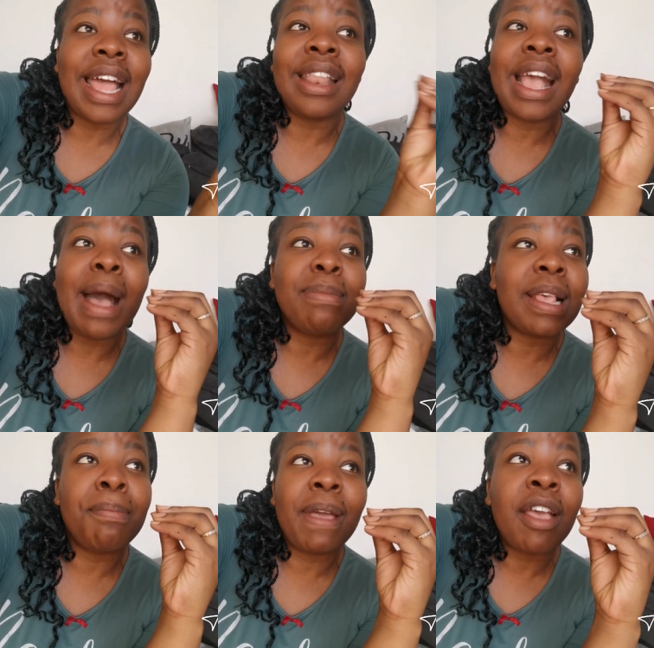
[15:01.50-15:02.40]
sun comes
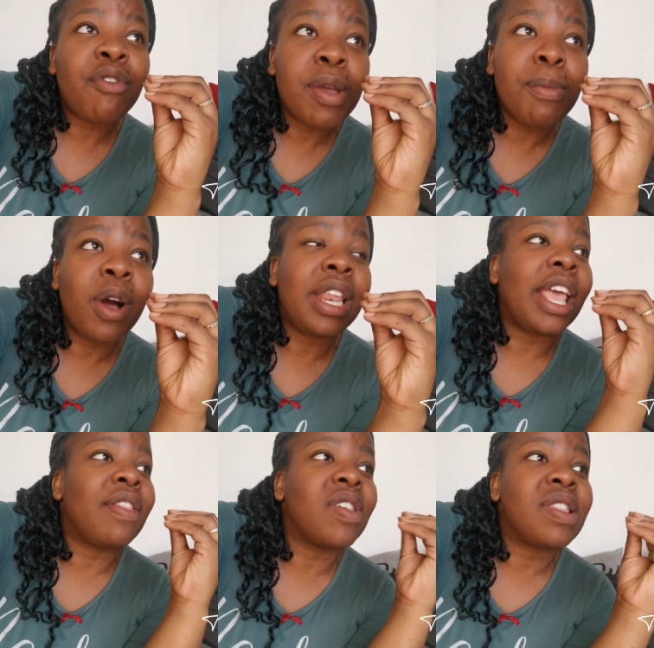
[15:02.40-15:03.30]
up every
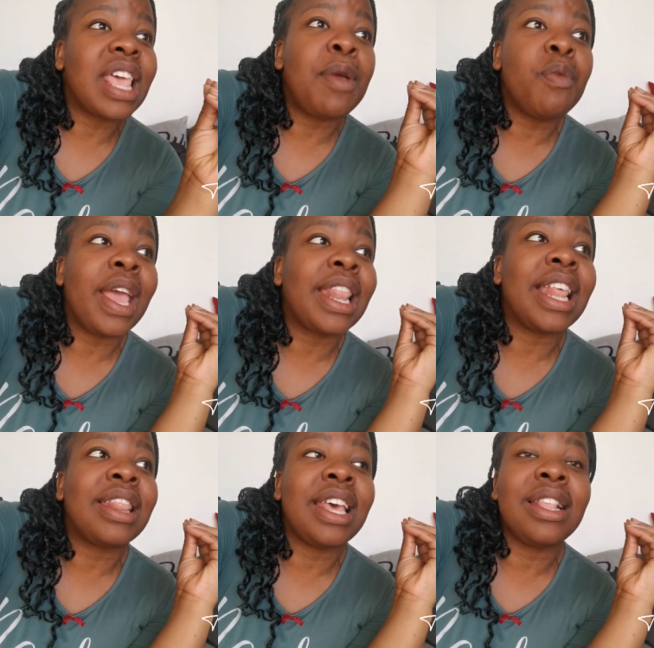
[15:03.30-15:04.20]
morning, the same way
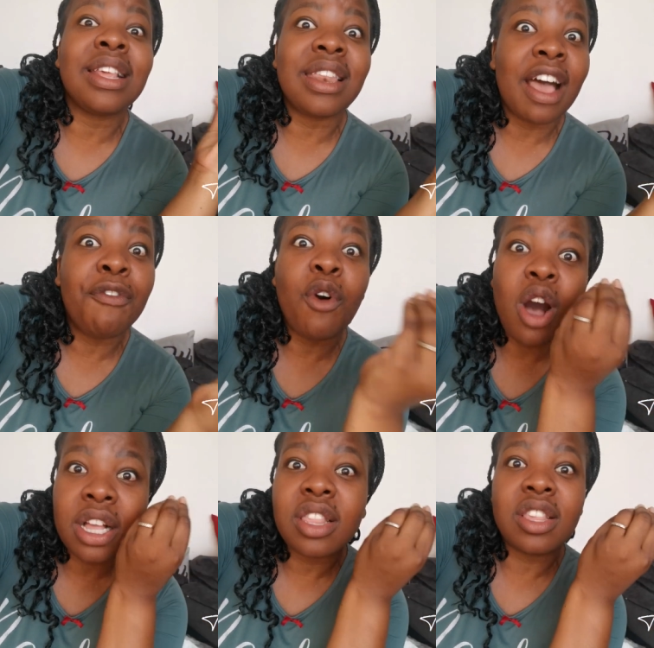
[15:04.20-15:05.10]
that there's enough
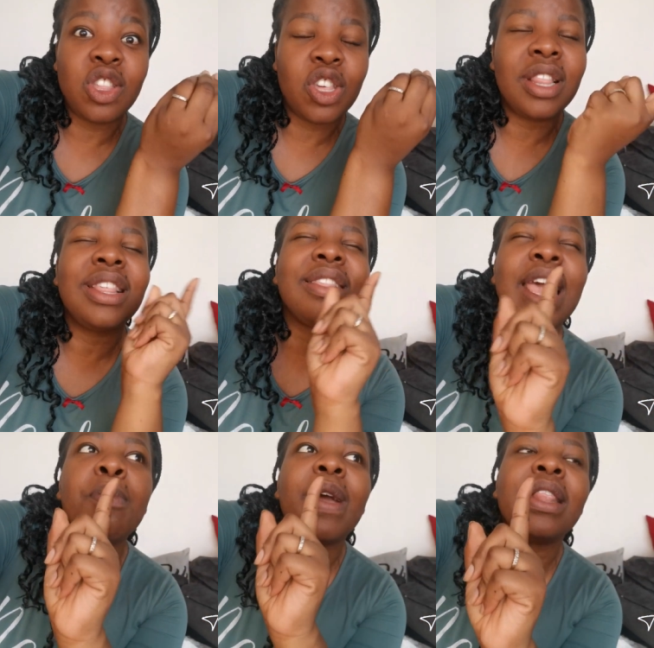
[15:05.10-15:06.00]
oxygen, the
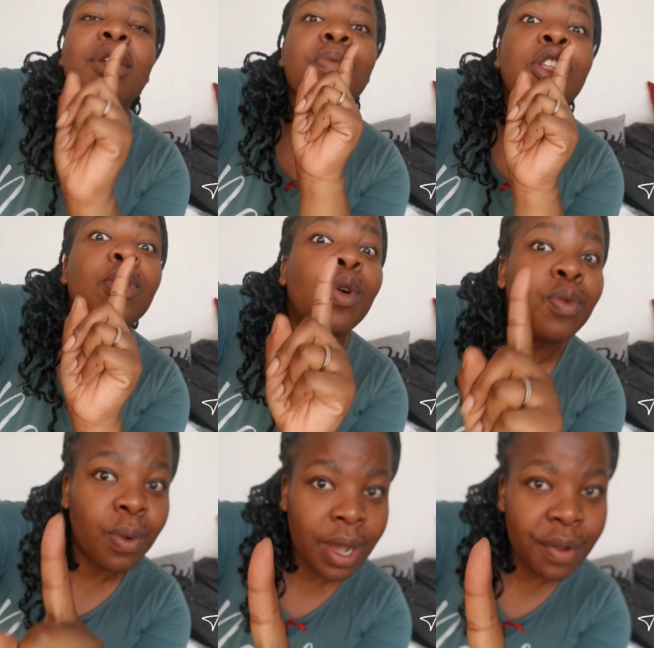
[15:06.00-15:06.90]
same way that we
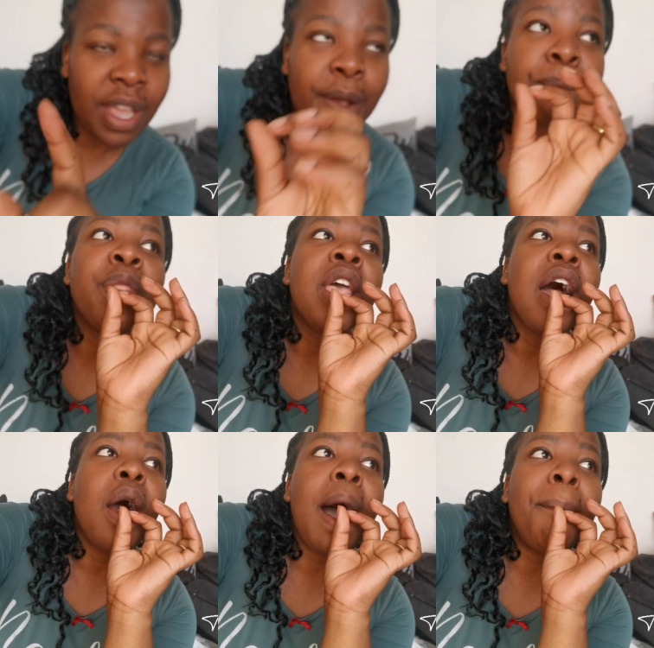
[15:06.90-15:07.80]
don't worry
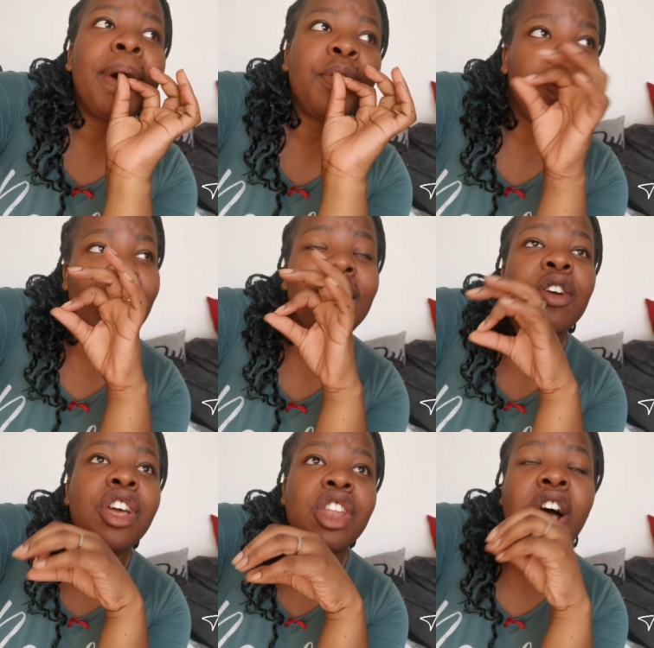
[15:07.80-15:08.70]
about
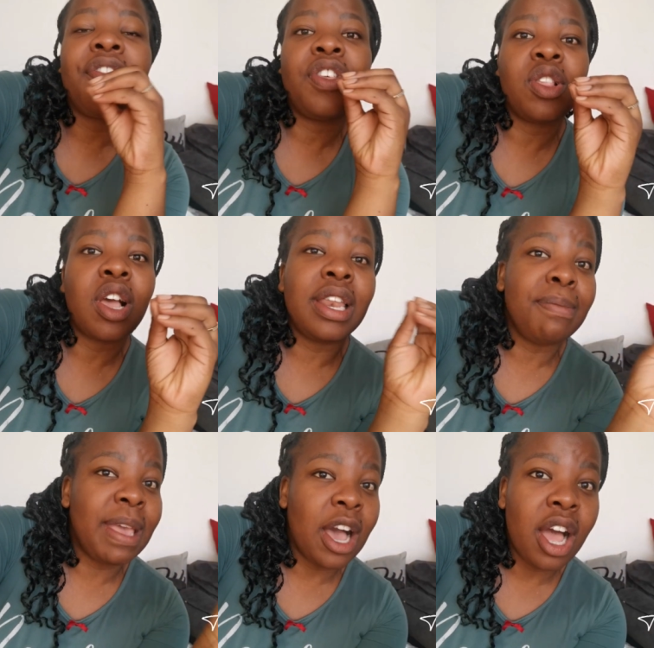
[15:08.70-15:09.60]
whether or not there's going to
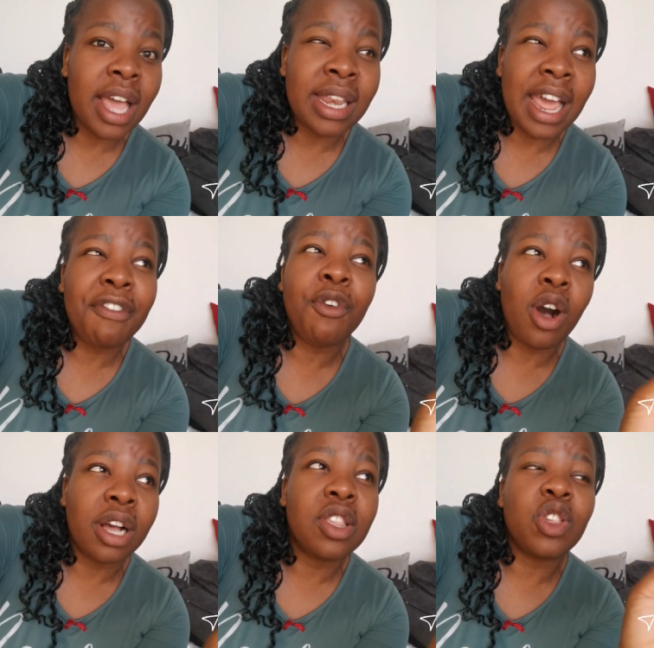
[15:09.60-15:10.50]
be enough
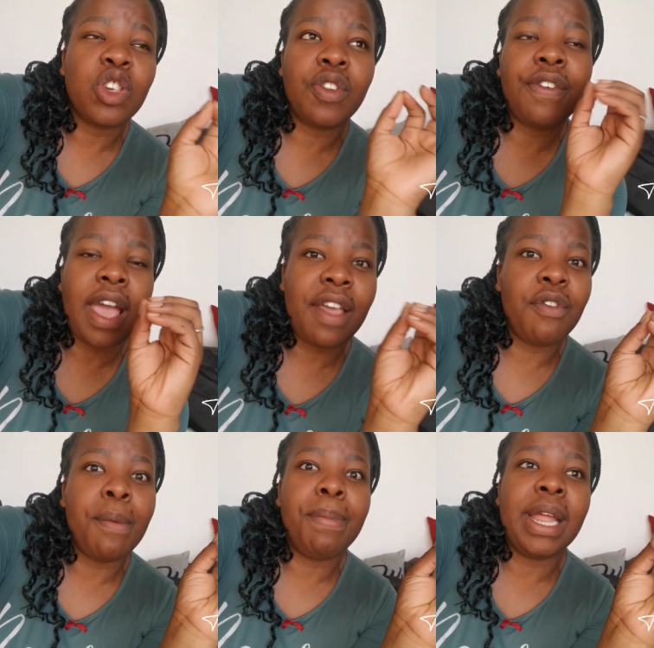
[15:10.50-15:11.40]
oxygen for
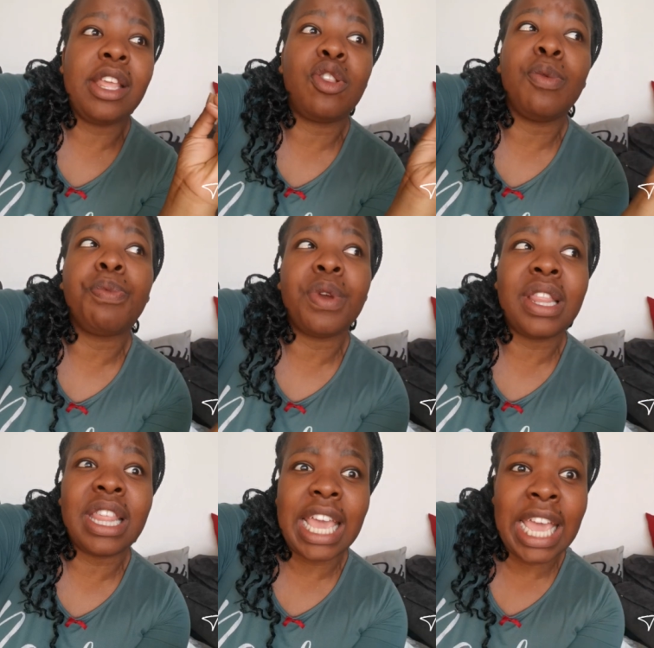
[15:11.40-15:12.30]
everybody to
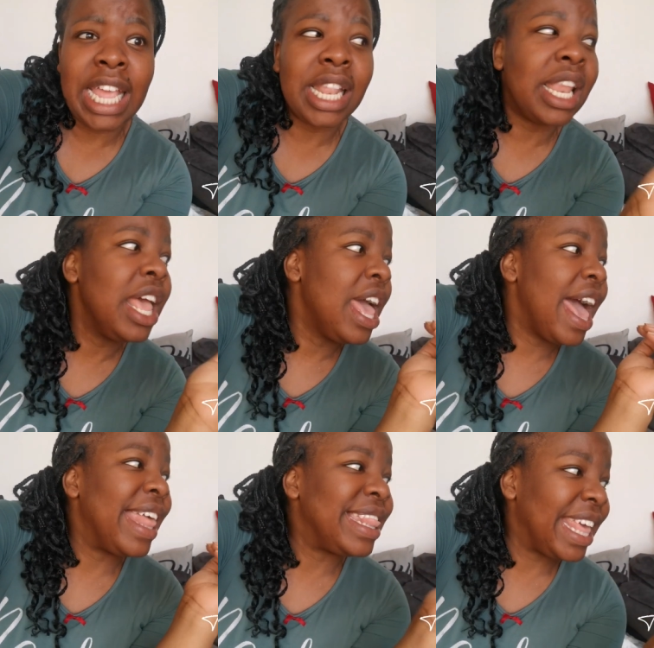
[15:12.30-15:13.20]
breathe in
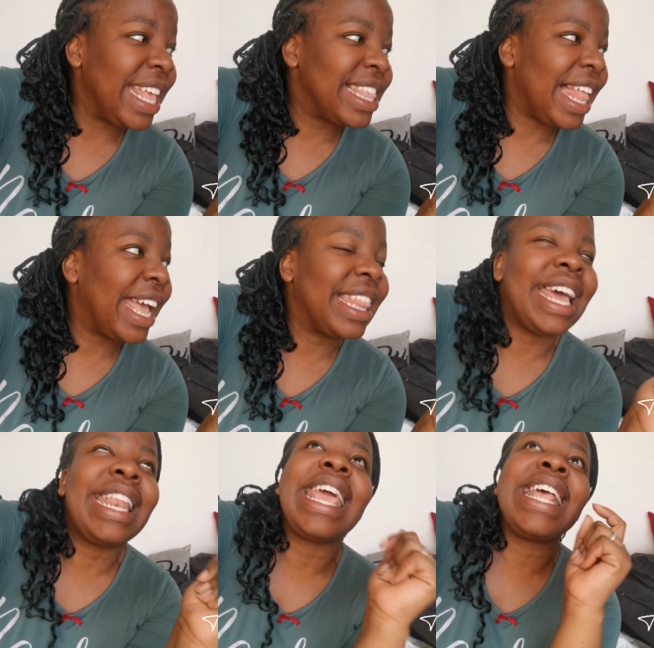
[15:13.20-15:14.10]
and things like
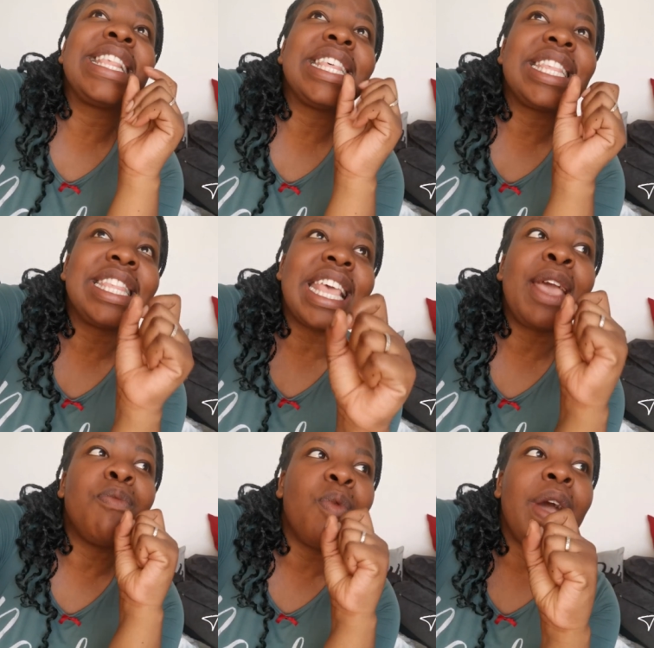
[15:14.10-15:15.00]
that is the
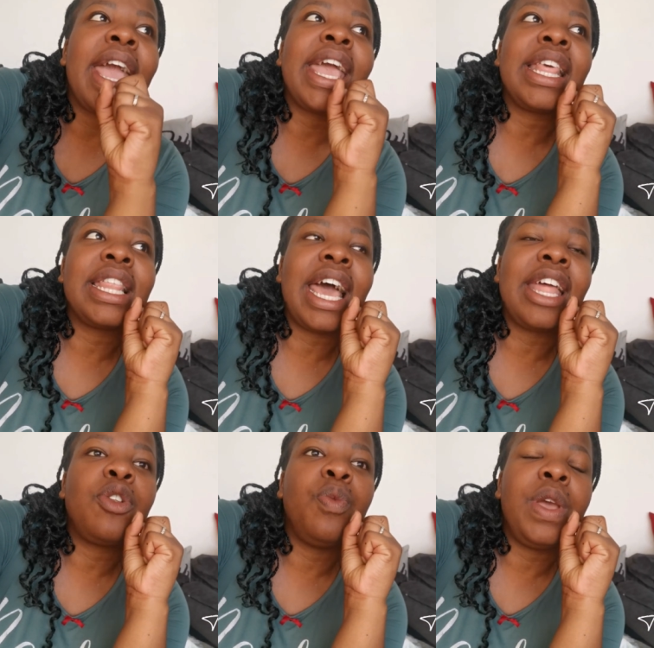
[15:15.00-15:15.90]
same way
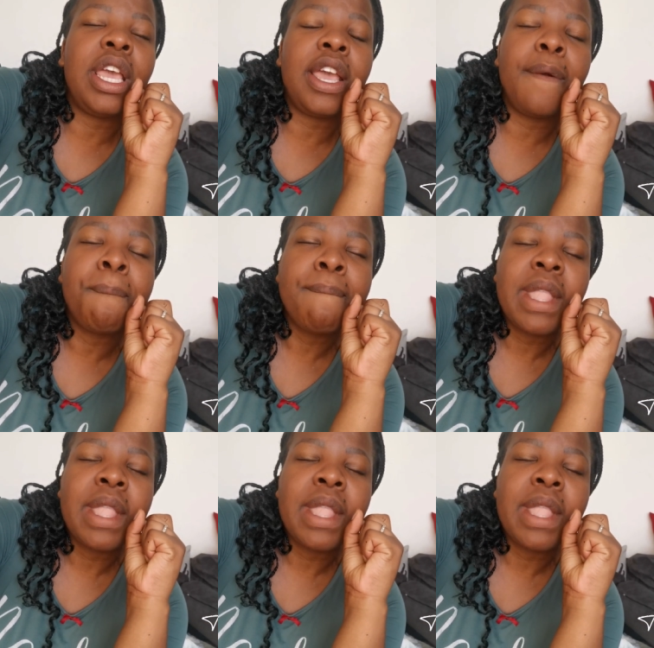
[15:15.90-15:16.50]
that we